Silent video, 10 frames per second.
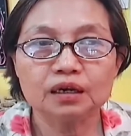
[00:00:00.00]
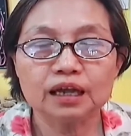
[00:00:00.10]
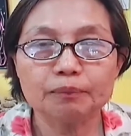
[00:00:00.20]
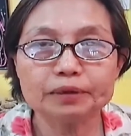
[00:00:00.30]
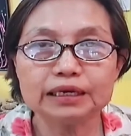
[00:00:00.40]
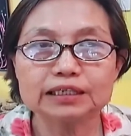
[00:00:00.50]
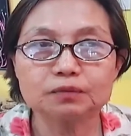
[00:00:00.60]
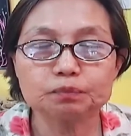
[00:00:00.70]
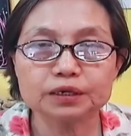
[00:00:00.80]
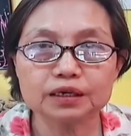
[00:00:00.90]
happiness,
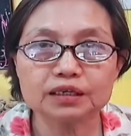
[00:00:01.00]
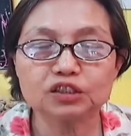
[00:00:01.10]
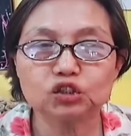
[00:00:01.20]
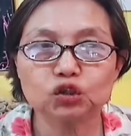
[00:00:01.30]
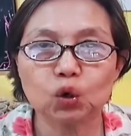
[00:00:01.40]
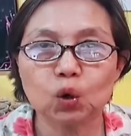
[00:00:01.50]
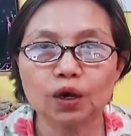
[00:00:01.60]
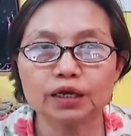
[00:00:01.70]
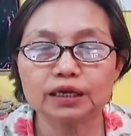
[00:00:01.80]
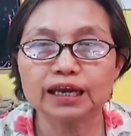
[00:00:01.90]
peace,
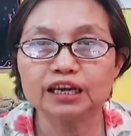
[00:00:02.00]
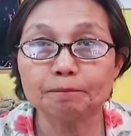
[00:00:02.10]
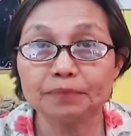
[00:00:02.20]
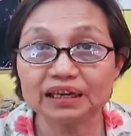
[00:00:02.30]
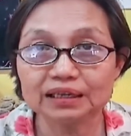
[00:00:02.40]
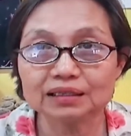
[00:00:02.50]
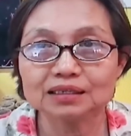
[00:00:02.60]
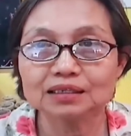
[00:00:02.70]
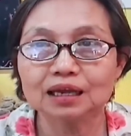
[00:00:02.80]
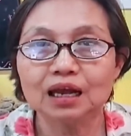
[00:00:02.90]
joy, and
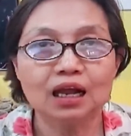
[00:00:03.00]
abundance.